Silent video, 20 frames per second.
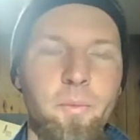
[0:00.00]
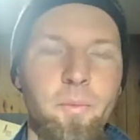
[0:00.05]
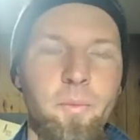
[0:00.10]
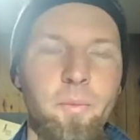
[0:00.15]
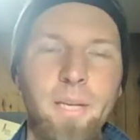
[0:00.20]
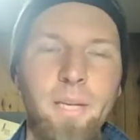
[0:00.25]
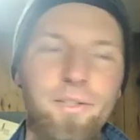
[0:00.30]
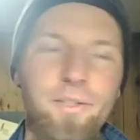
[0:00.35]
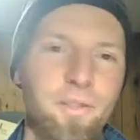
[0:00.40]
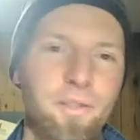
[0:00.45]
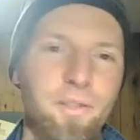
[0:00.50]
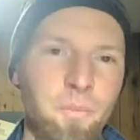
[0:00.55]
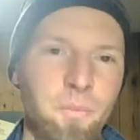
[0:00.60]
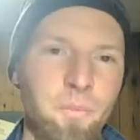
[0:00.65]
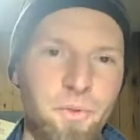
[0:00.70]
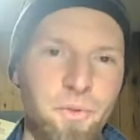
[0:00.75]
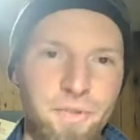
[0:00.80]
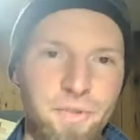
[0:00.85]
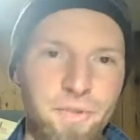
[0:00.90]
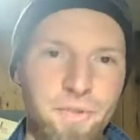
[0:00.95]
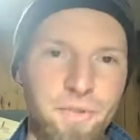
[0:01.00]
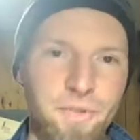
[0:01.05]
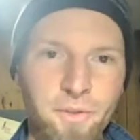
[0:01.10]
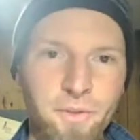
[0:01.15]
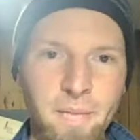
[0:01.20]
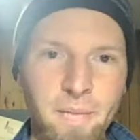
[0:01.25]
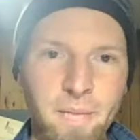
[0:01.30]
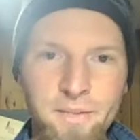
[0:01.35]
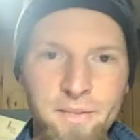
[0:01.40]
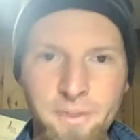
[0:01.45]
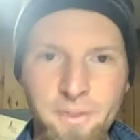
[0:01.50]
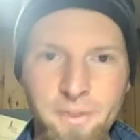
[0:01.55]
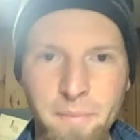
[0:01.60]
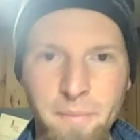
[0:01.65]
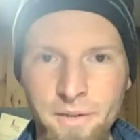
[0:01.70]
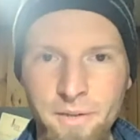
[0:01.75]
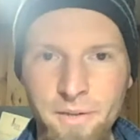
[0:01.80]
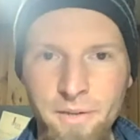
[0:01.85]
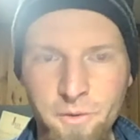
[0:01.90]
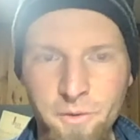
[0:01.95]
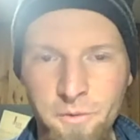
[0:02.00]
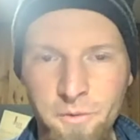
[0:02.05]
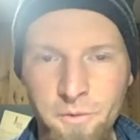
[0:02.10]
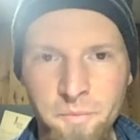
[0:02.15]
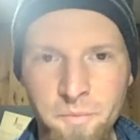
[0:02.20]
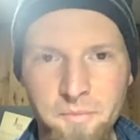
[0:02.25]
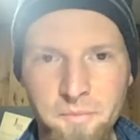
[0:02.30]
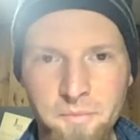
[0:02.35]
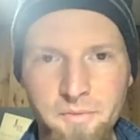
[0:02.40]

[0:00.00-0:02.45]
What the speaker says: basic procedure, basic medical,